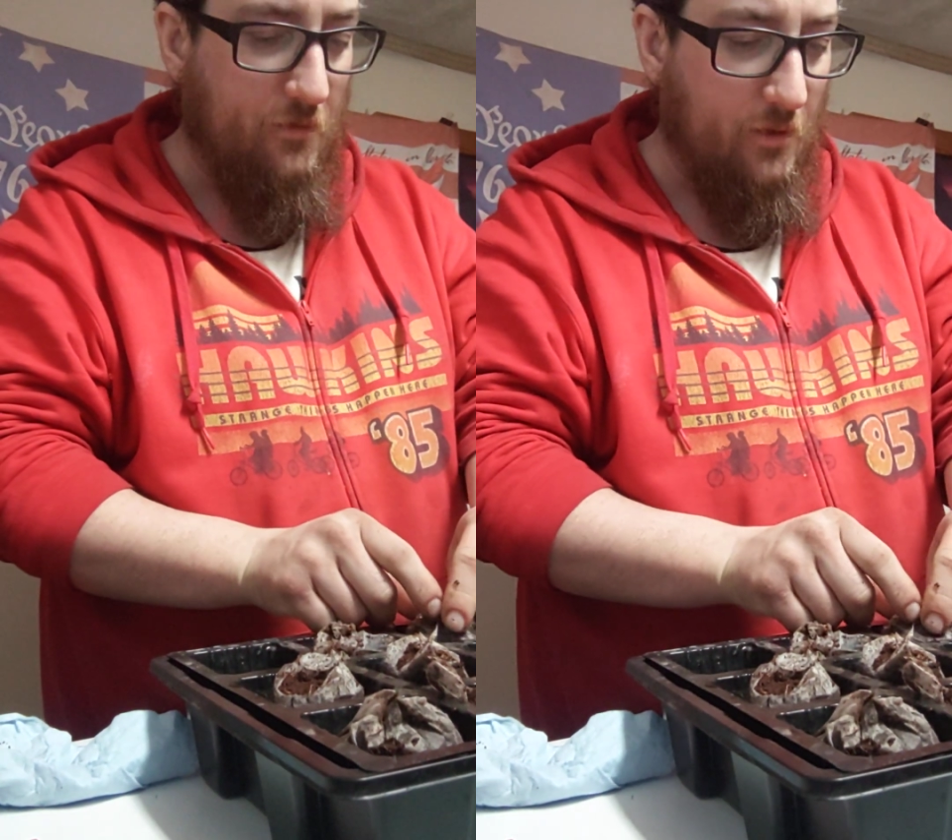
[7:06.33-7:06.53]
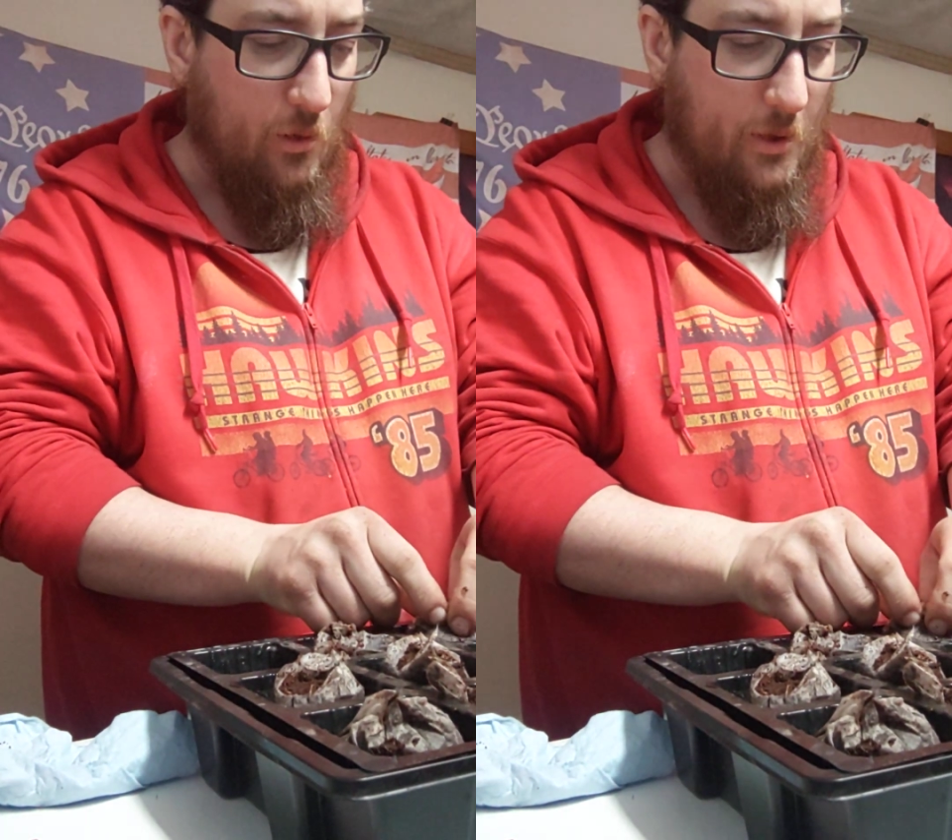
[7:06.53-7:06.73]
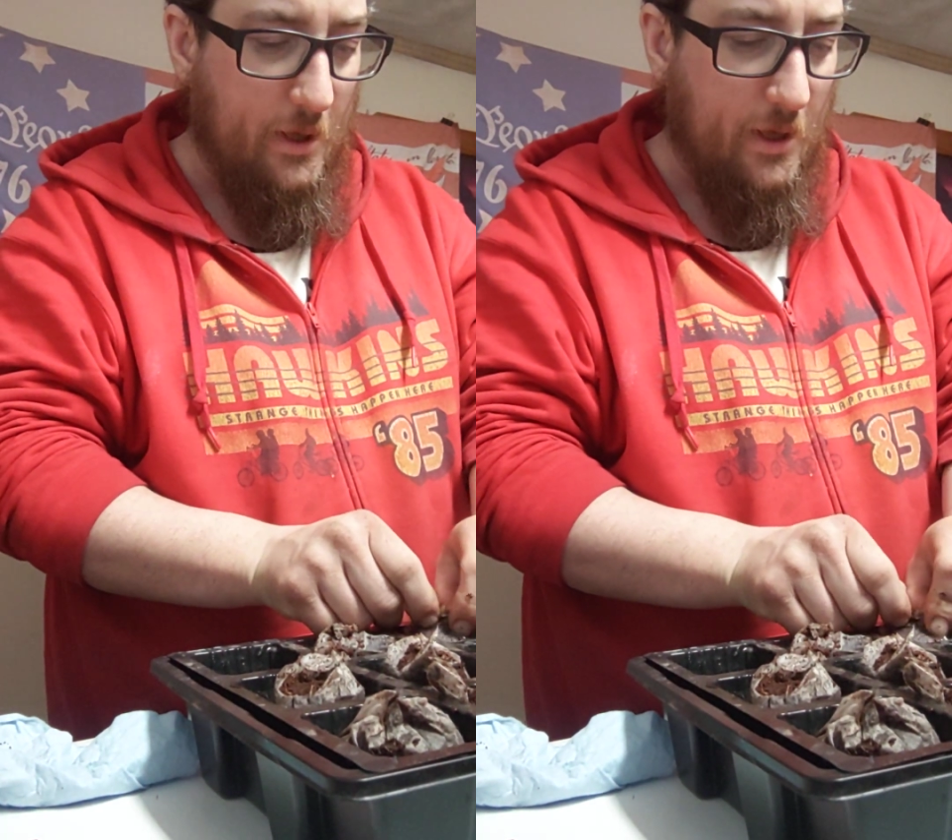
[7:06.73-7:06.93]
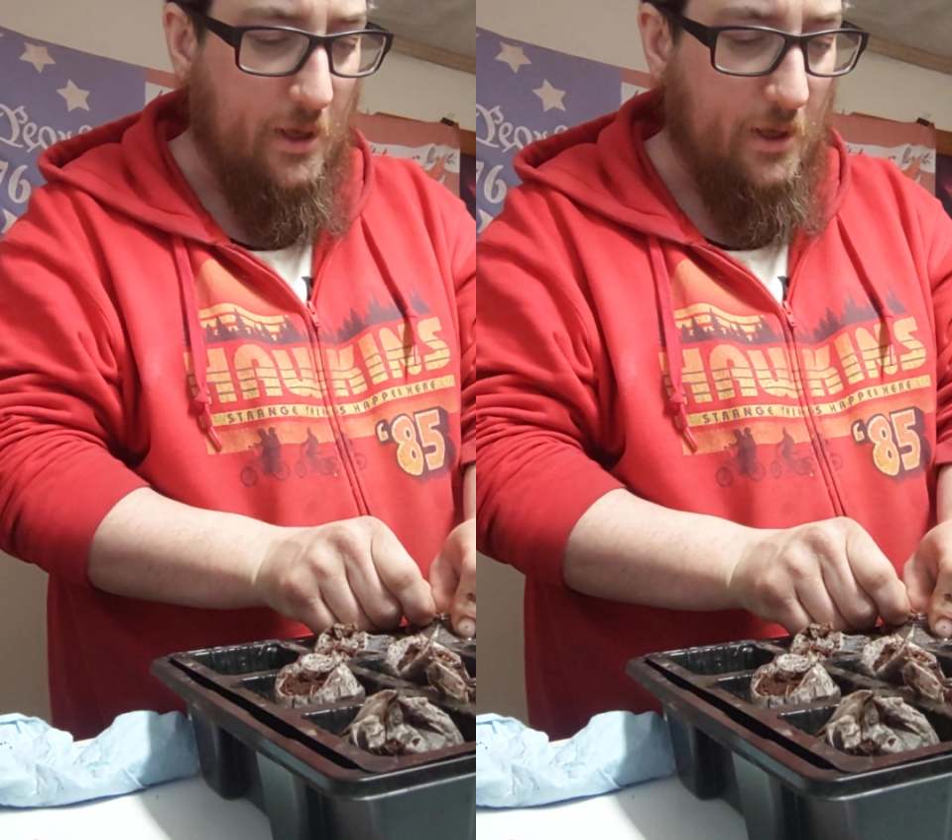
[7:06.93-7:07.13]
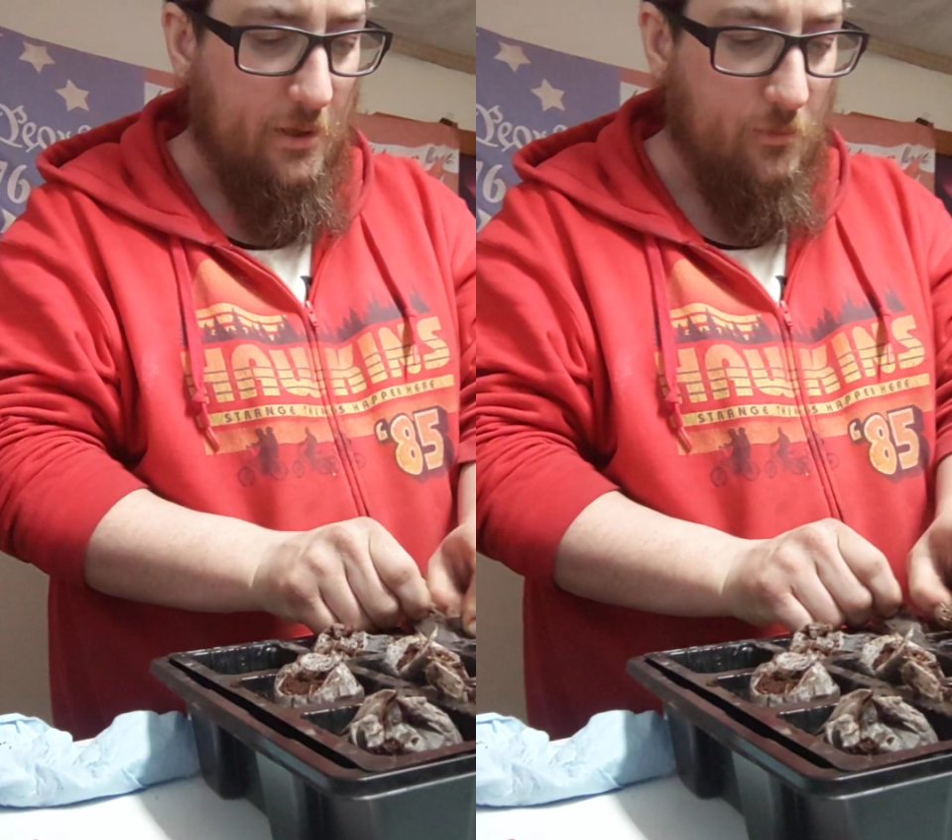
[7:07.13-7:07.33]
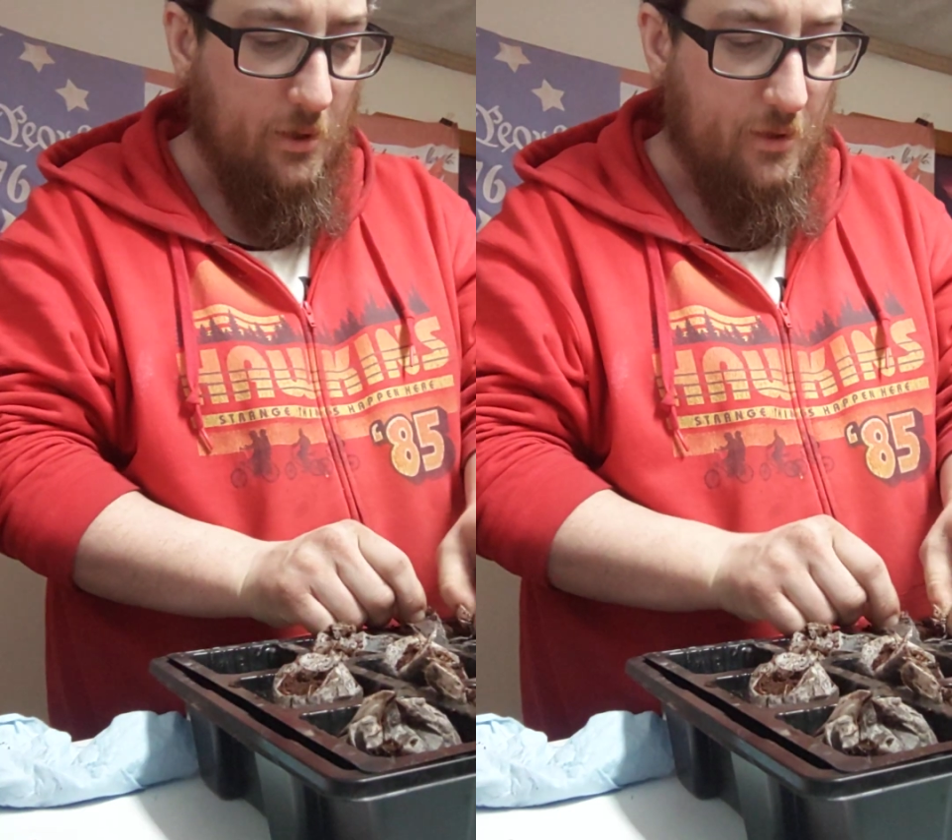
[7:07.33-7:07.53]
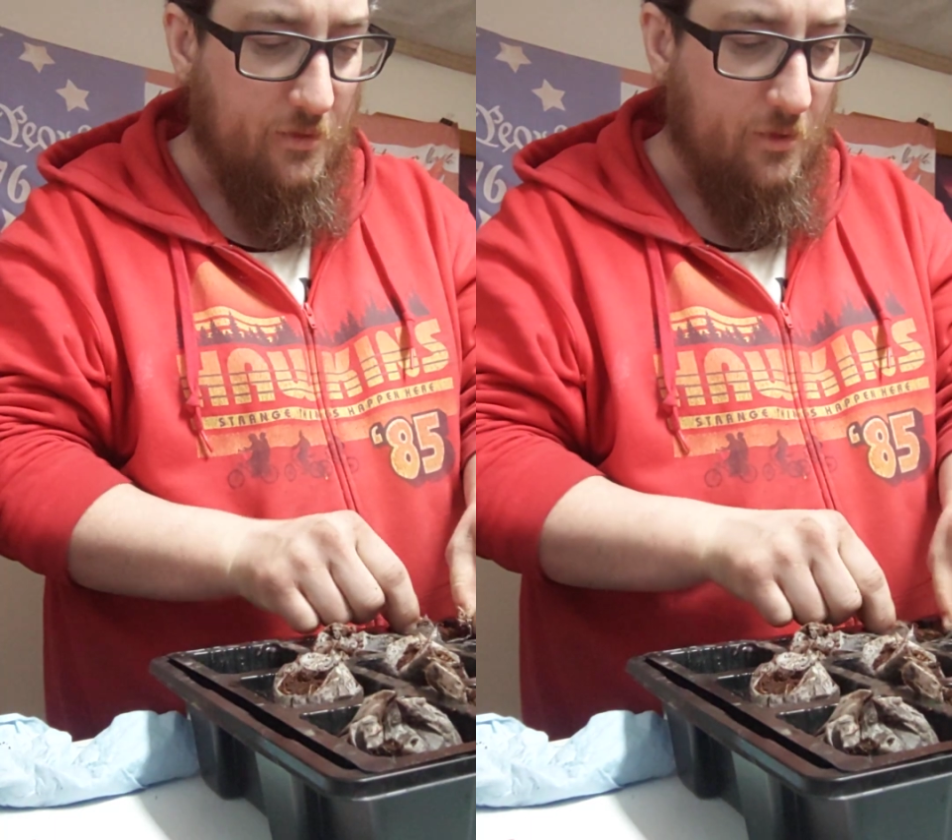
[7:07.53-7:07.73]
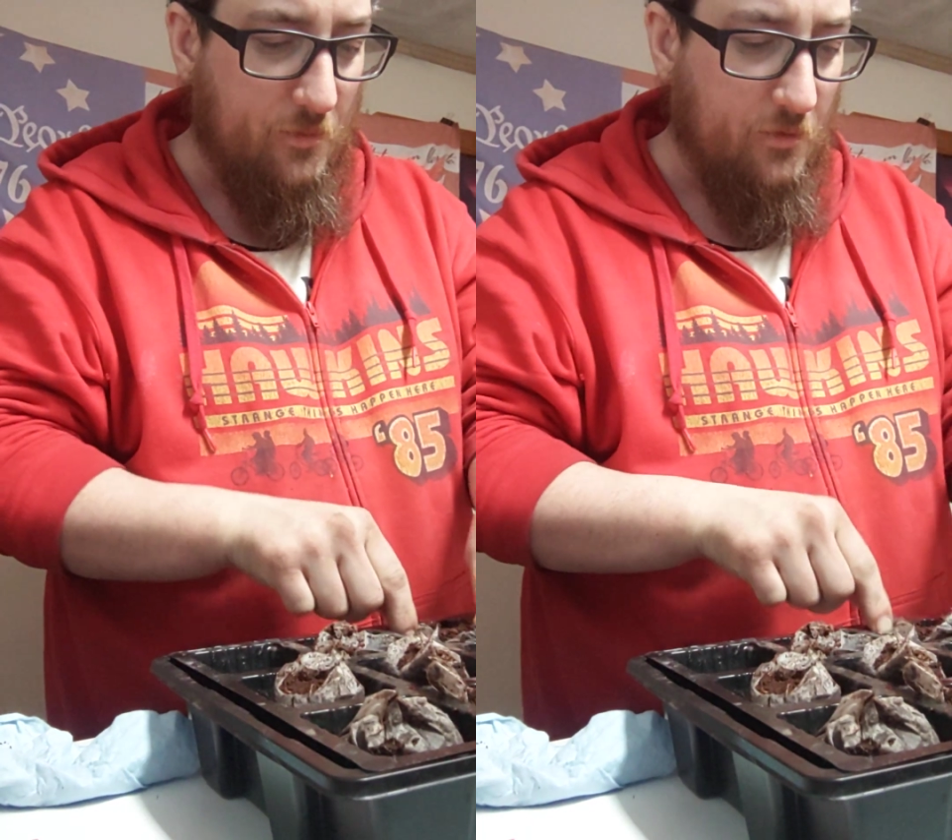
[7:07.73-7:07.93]
snow again, and we got
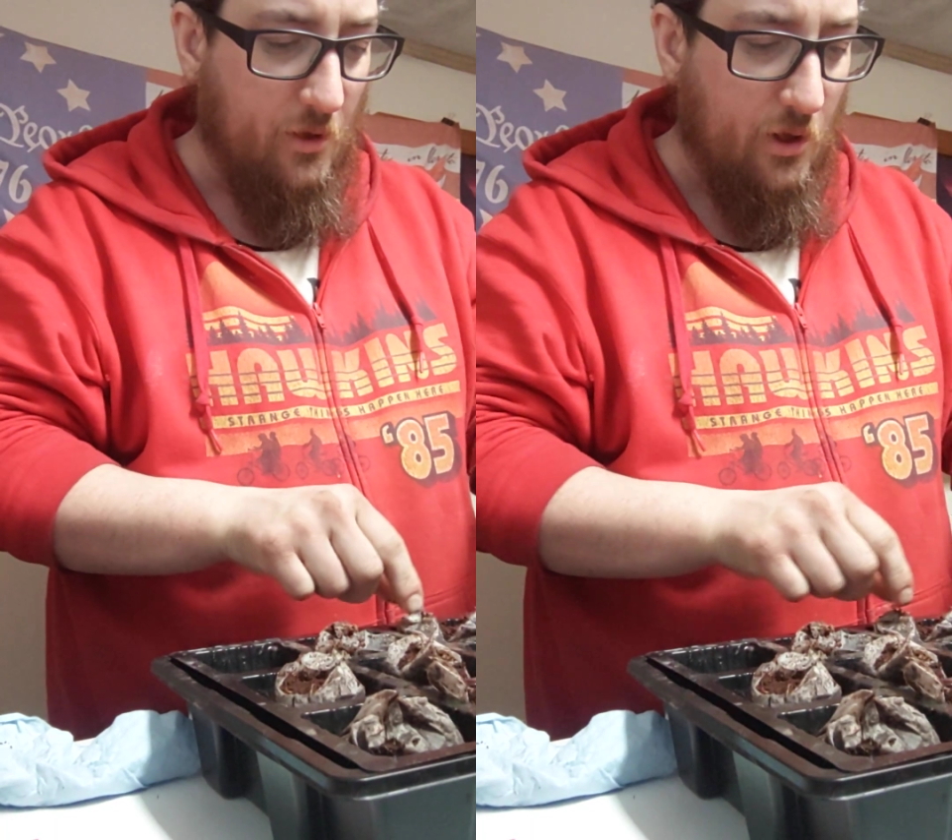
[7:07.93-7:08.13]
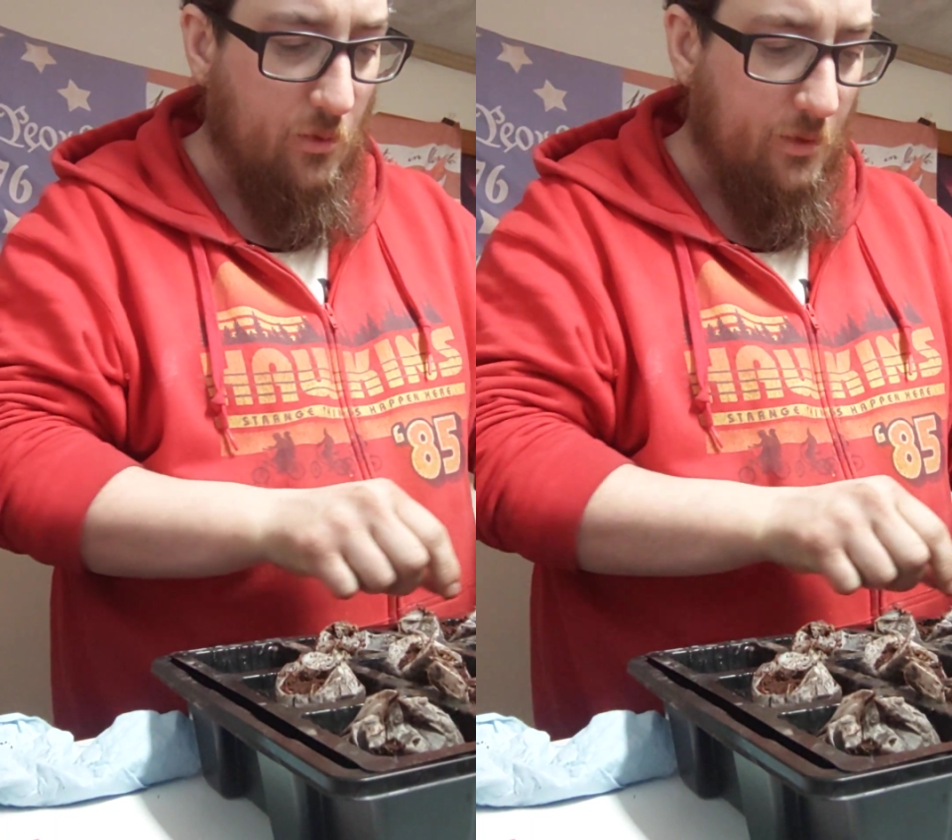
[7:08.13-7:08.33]
deep snow,